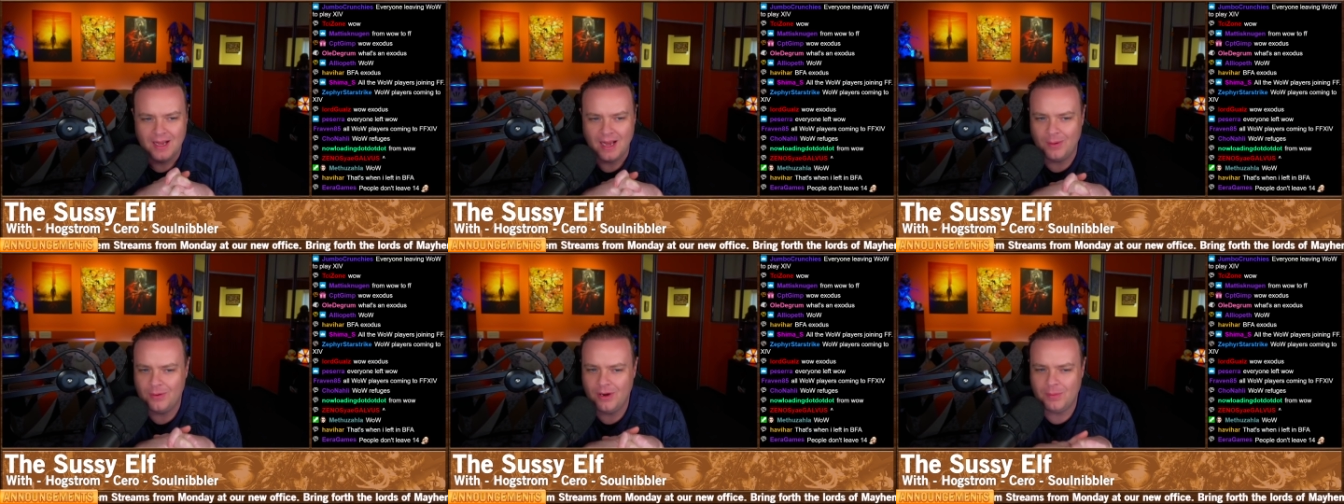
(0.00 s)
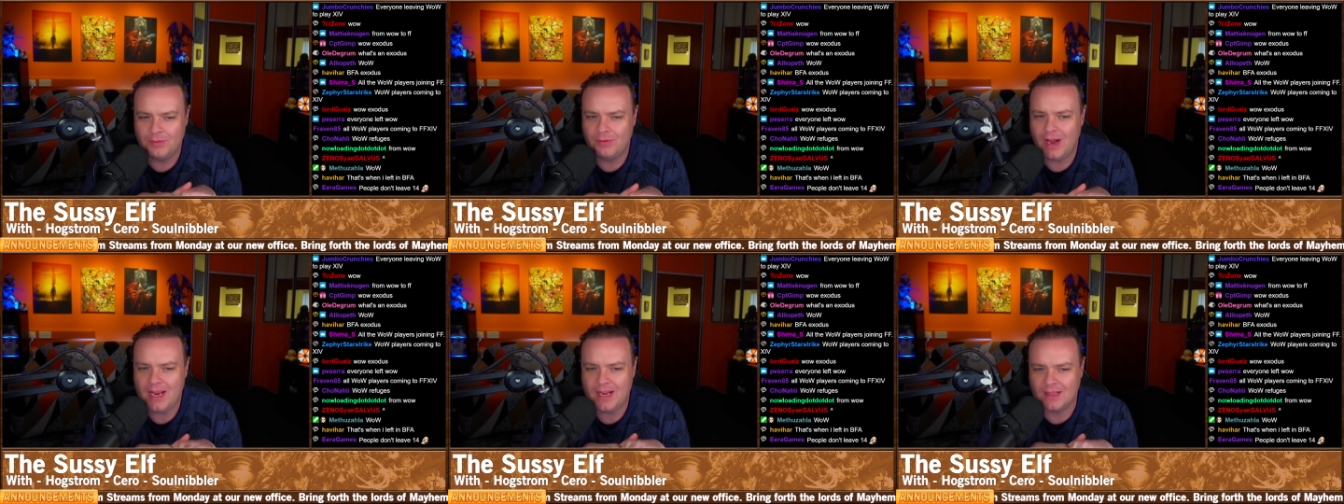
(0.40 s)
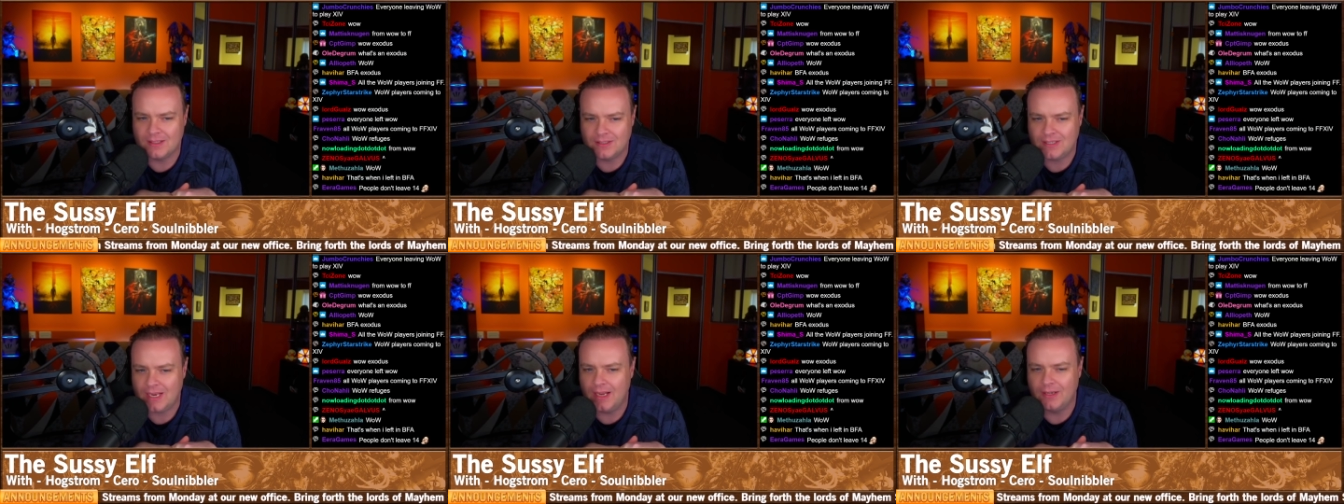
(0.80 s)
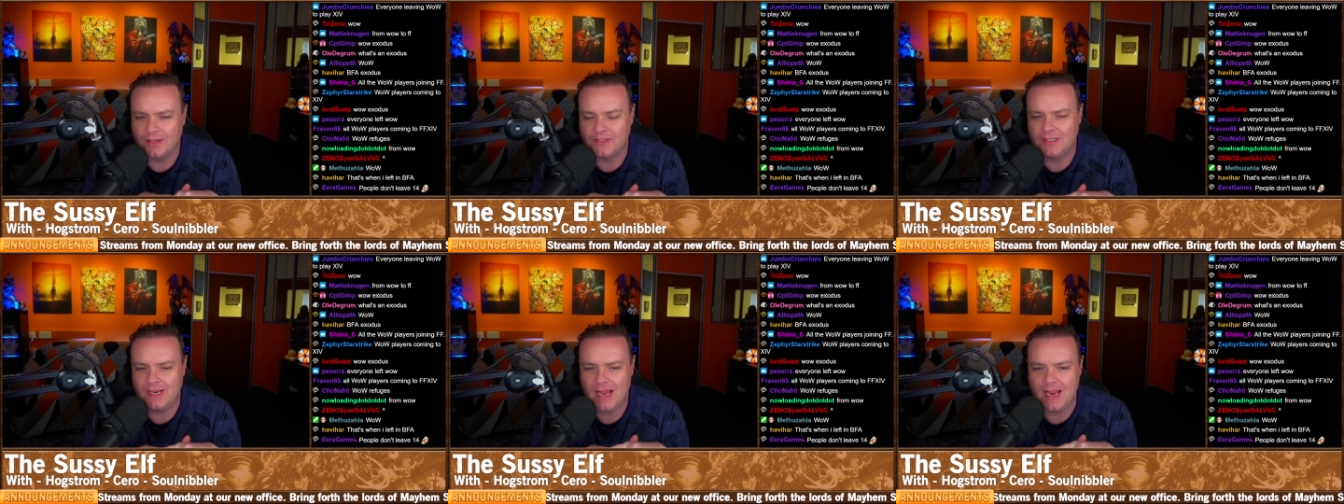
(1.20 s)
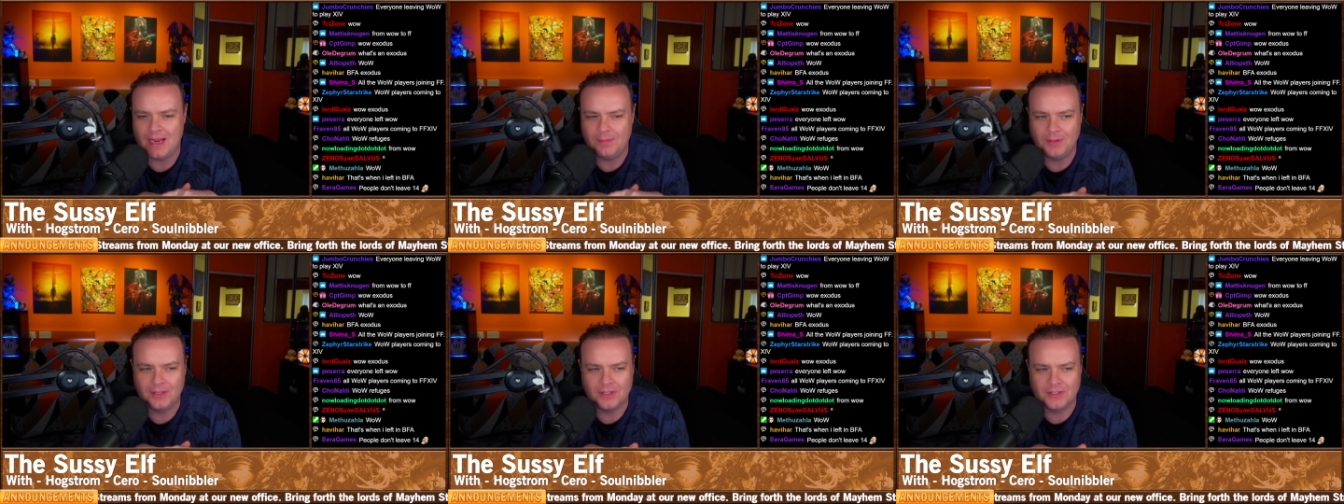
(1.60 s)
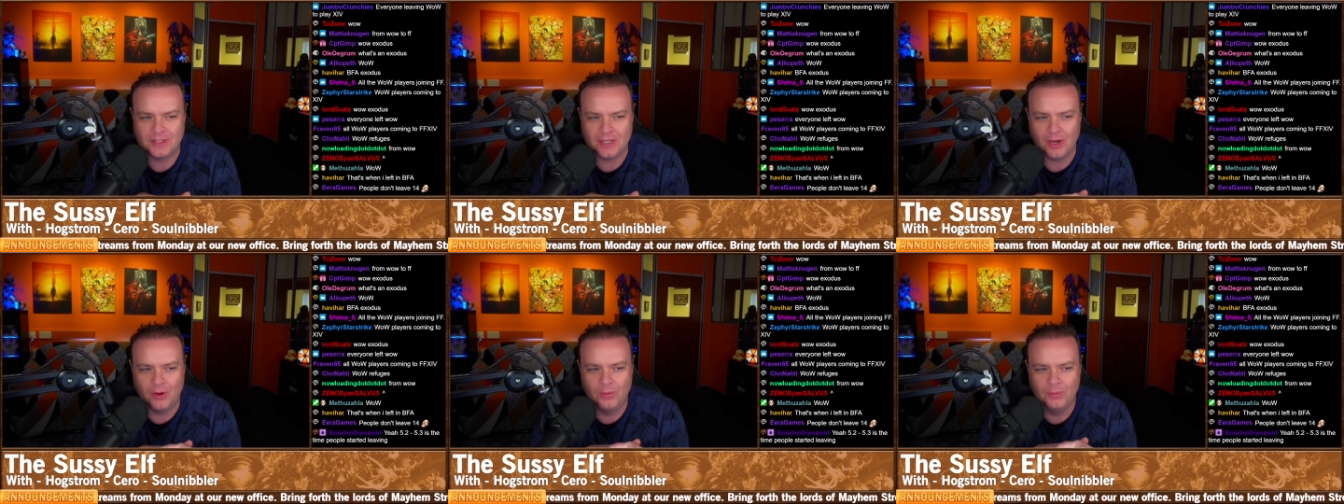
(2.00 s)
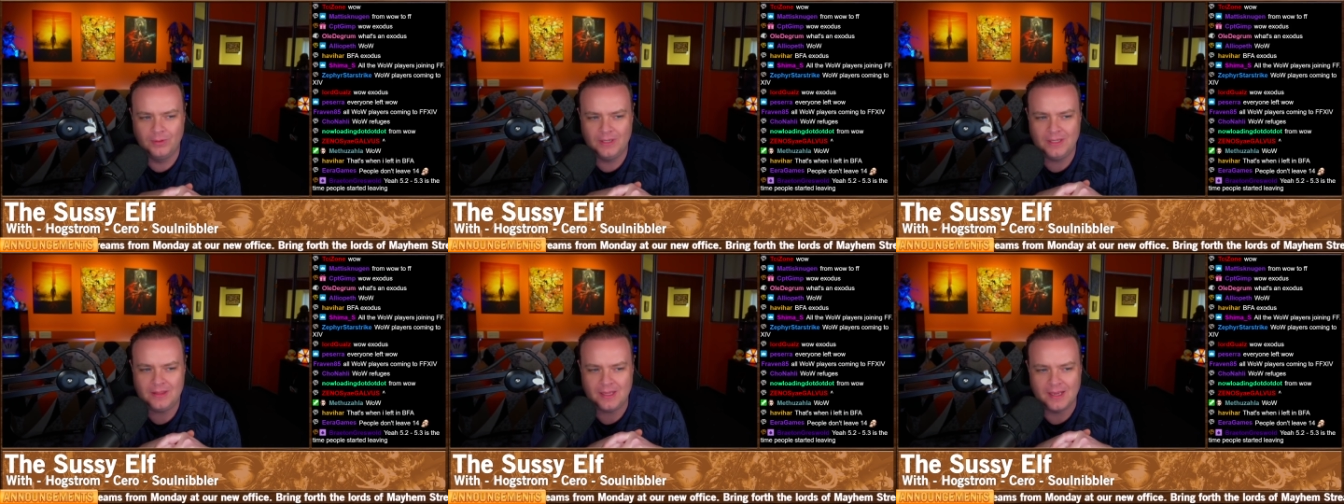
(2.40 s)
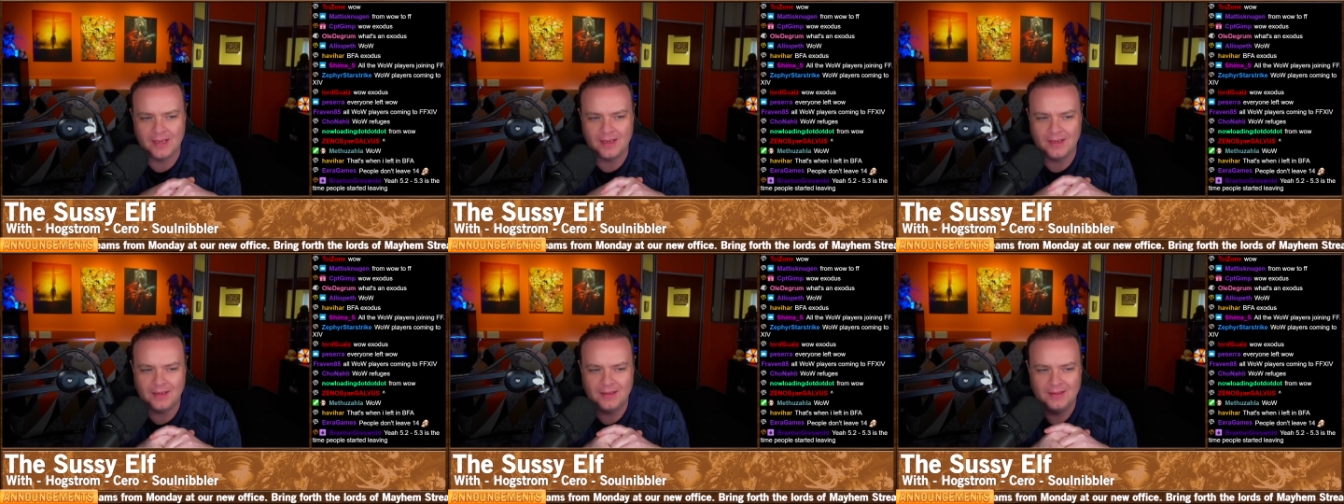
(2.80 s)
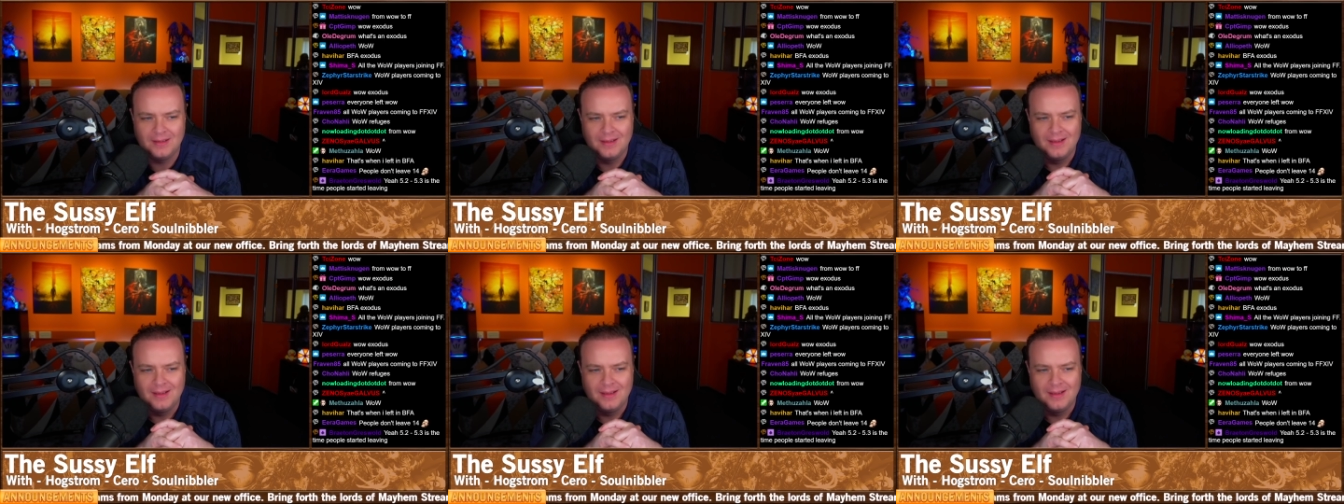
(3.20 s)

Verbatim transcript: I would not be writing this tale today, because the only thing